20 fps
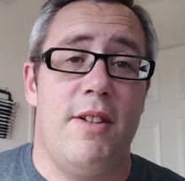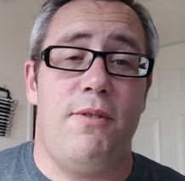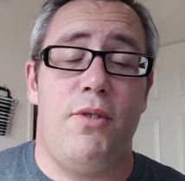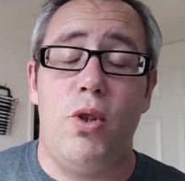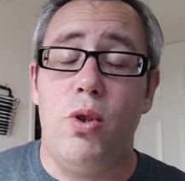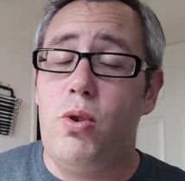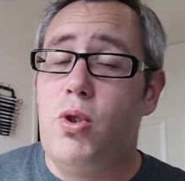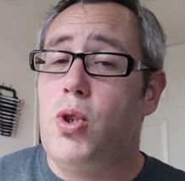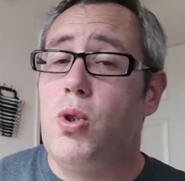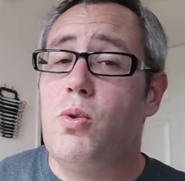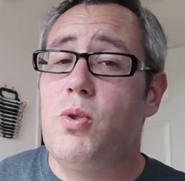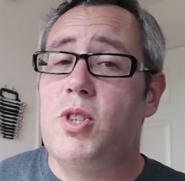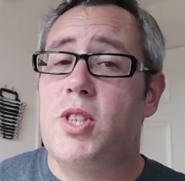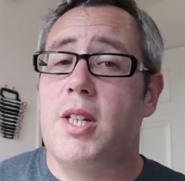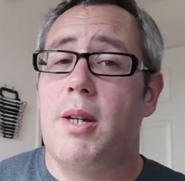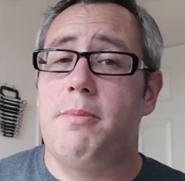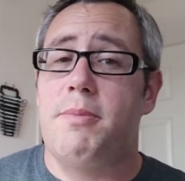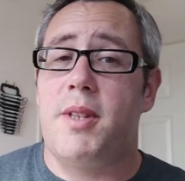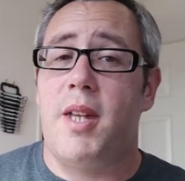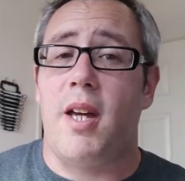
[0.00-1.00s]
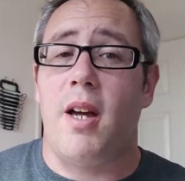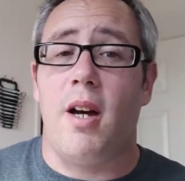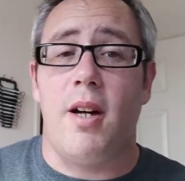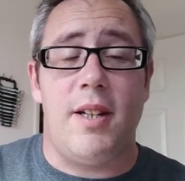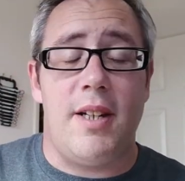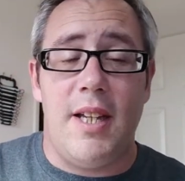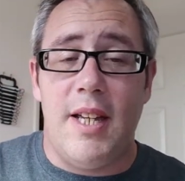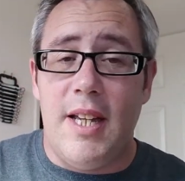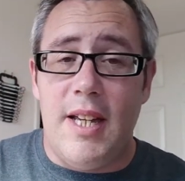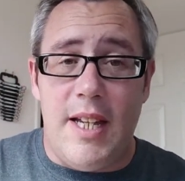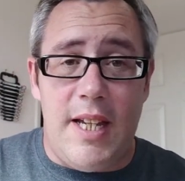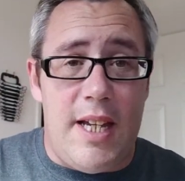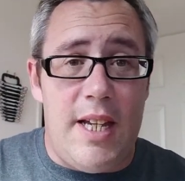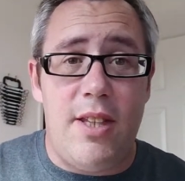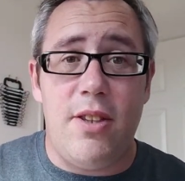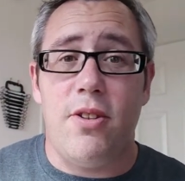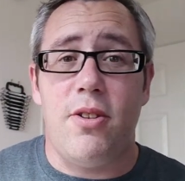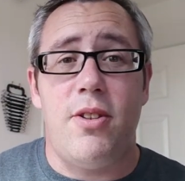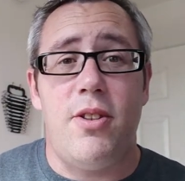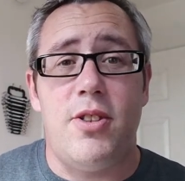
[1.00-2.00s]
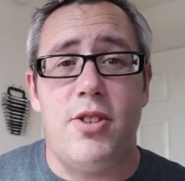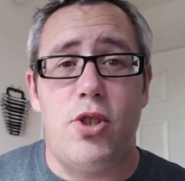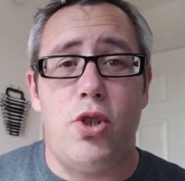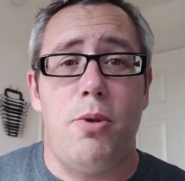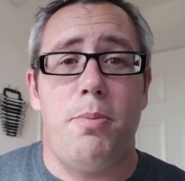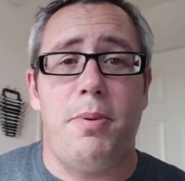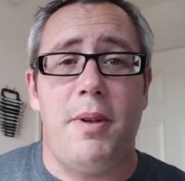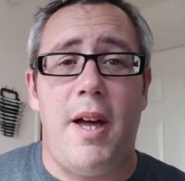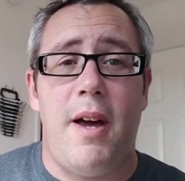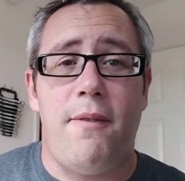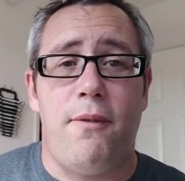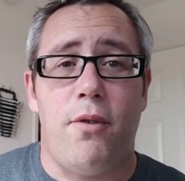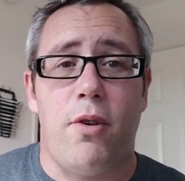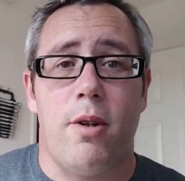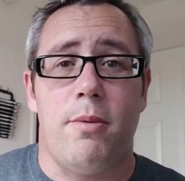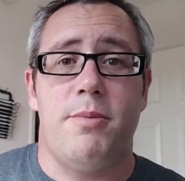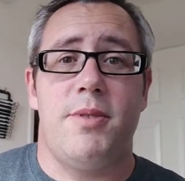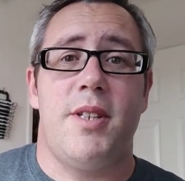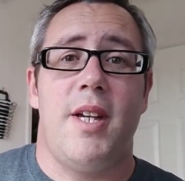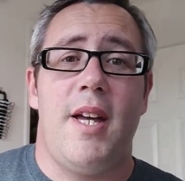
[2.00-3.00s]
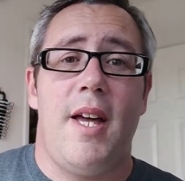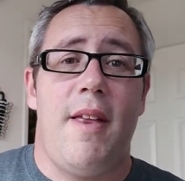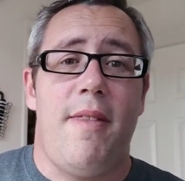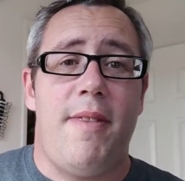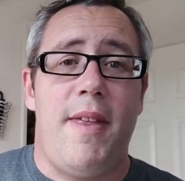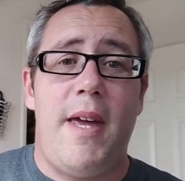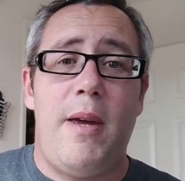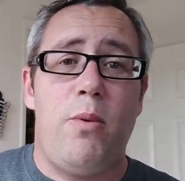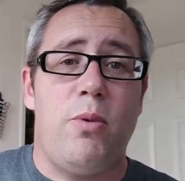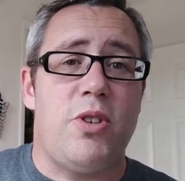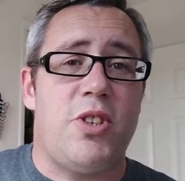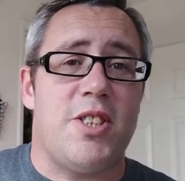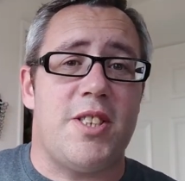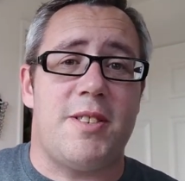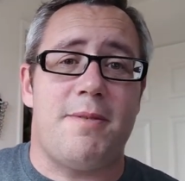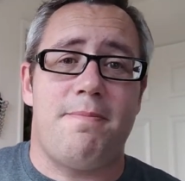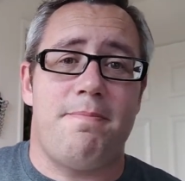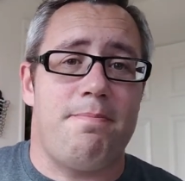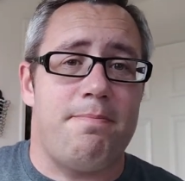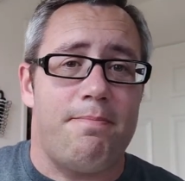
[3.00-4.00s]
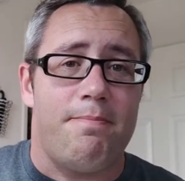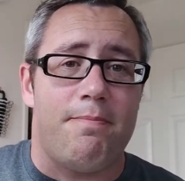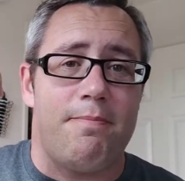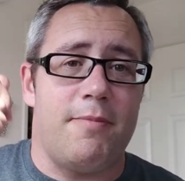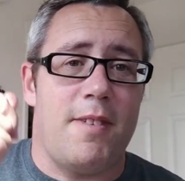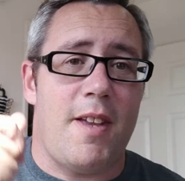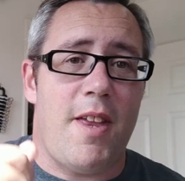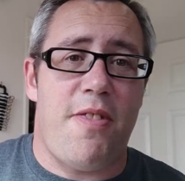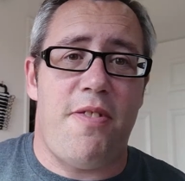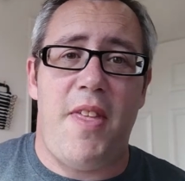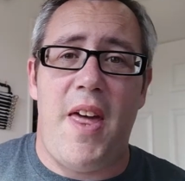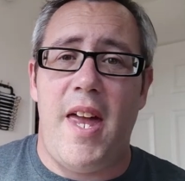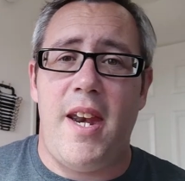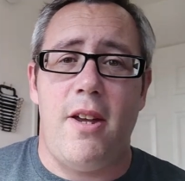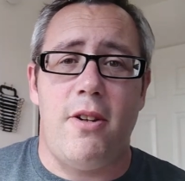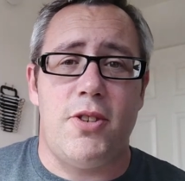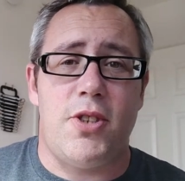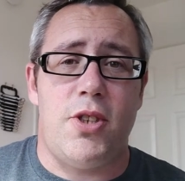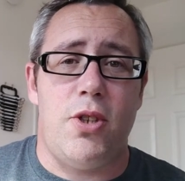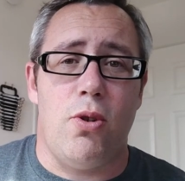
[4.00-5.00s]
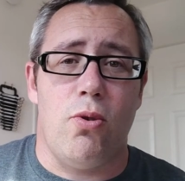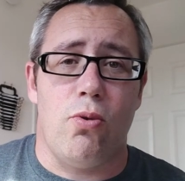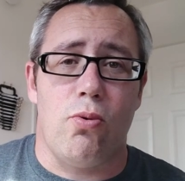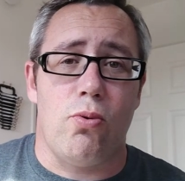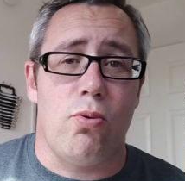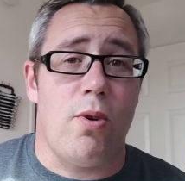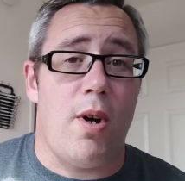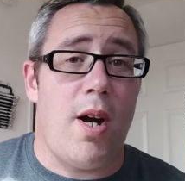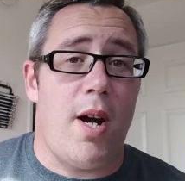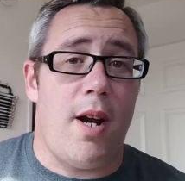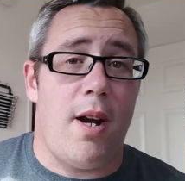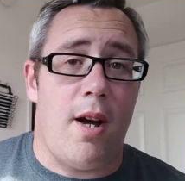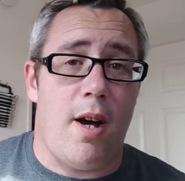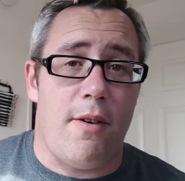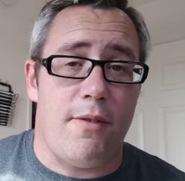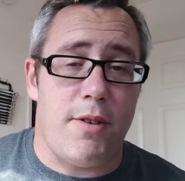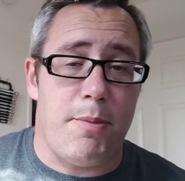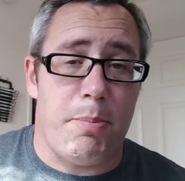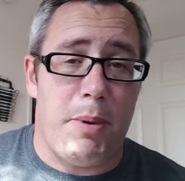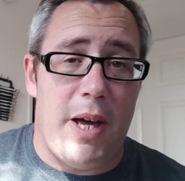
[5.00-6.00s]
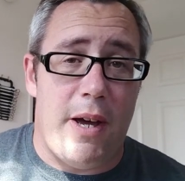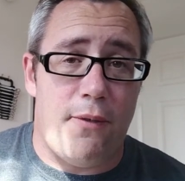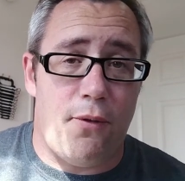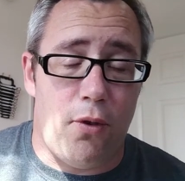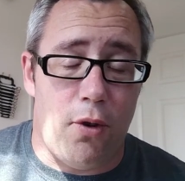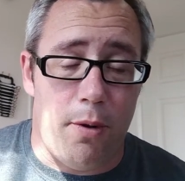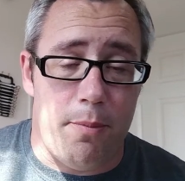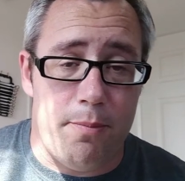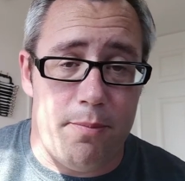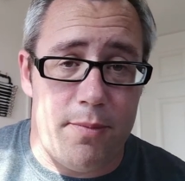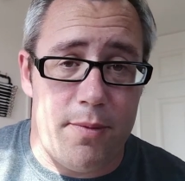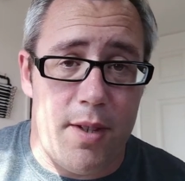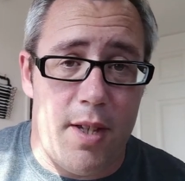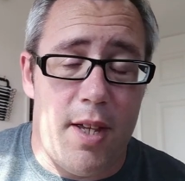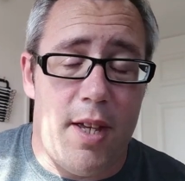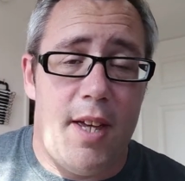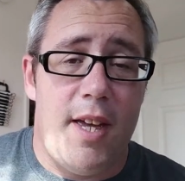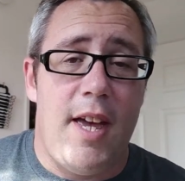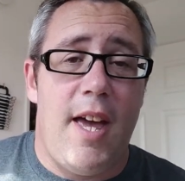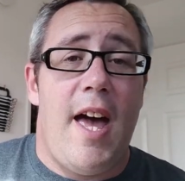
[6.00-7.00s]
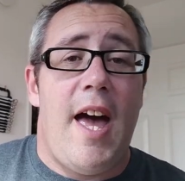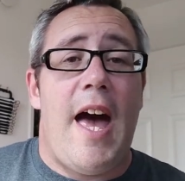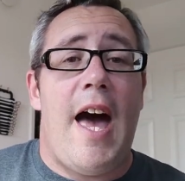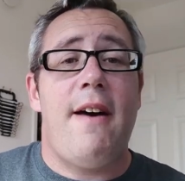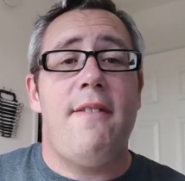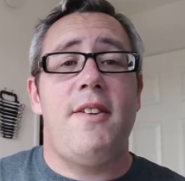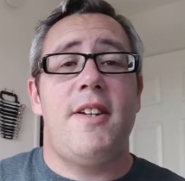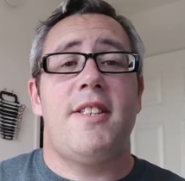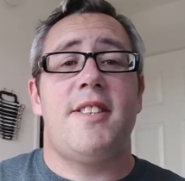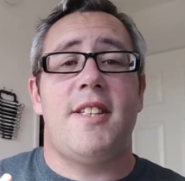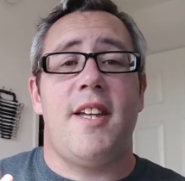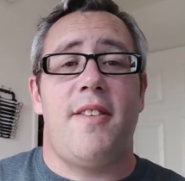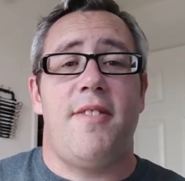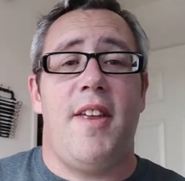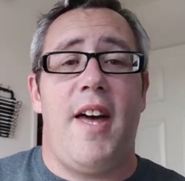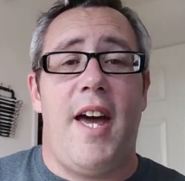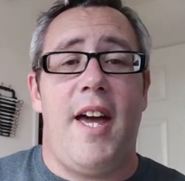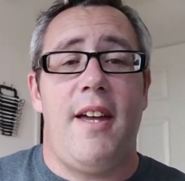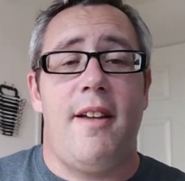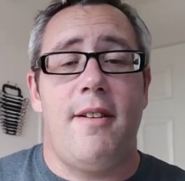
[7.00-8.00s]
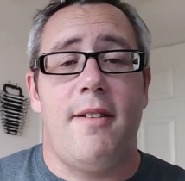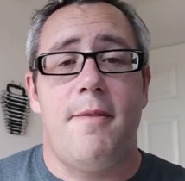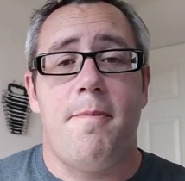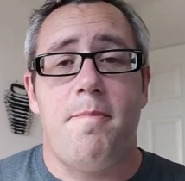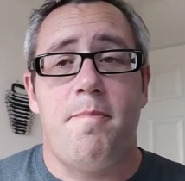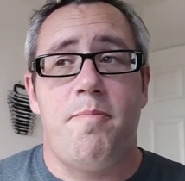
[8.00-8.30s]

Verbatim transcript: If you do something on either of these two platforms, they will just Thanos you right off the platform. Having said that,